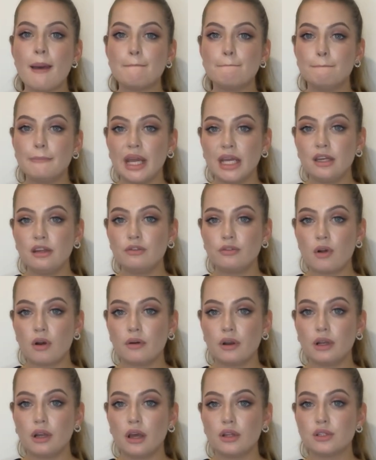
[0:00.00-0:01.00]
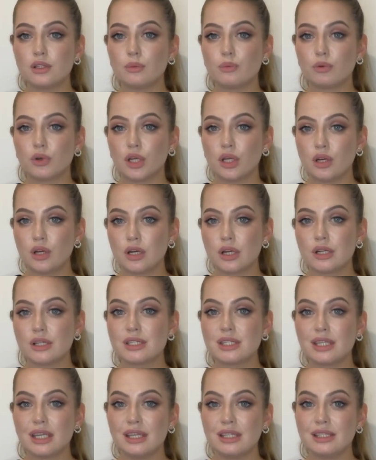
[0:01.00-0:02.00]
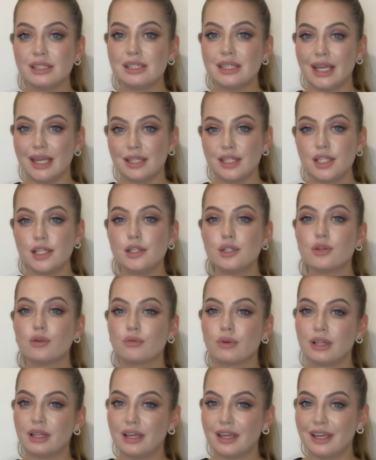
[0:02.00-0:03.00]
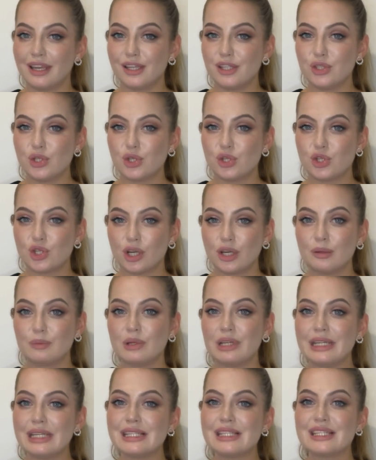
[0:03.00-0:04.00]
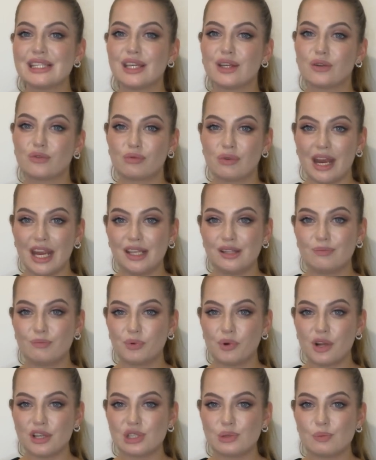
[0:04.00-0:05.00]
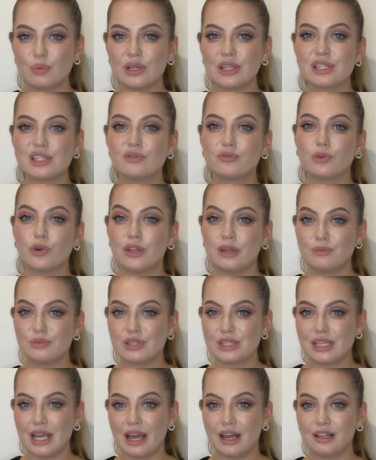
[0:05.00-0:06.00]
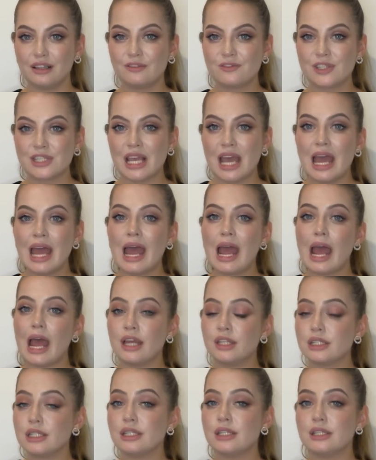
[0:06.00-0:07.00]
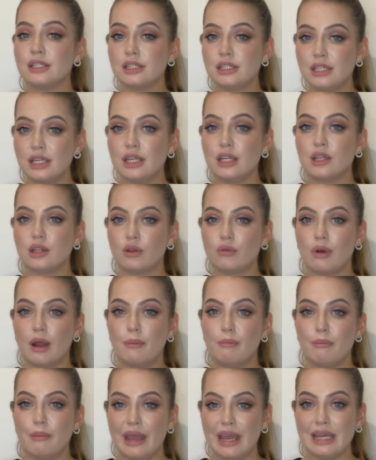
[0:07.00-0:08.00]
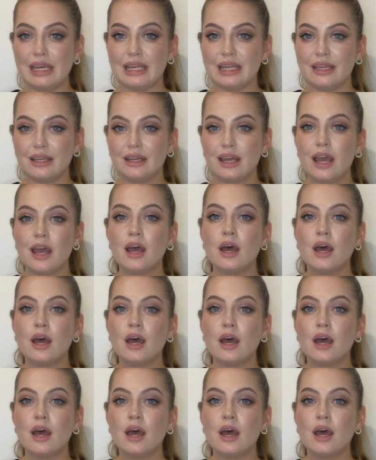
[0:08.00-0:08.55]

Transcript: Many foreign entrepreneurs intending to relocate to Germany see great prospects for themselves, and indeed there are many.